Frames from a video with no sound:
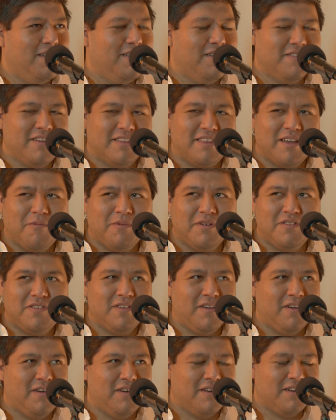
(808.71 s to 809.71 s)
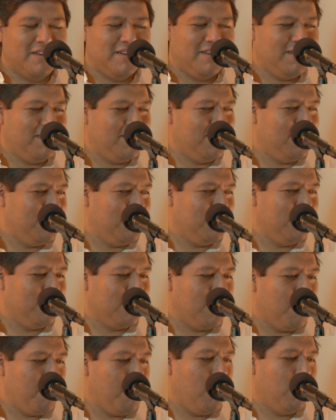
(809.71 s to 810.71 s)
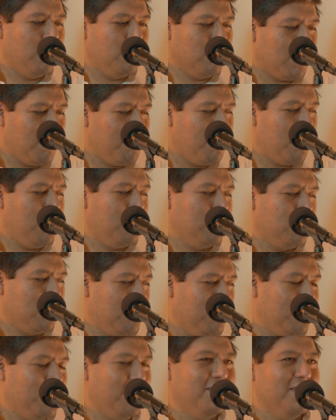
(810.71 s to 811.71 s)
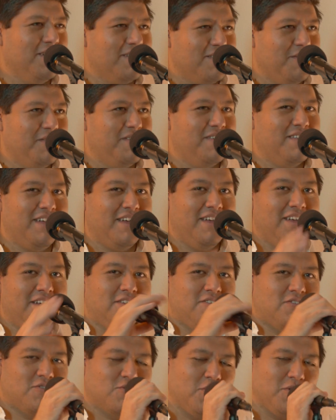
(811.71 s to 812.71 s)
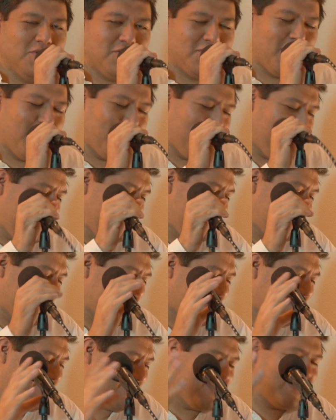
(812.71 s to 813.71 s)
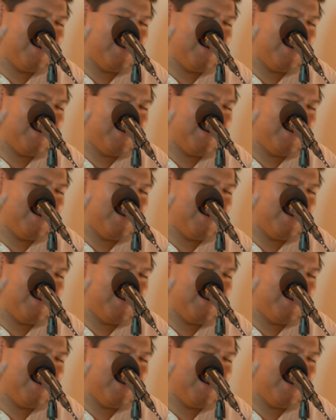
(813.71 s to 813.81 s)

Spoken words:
There's like that one song, come on, like they're doing something like that. School stories, you know. I don't know.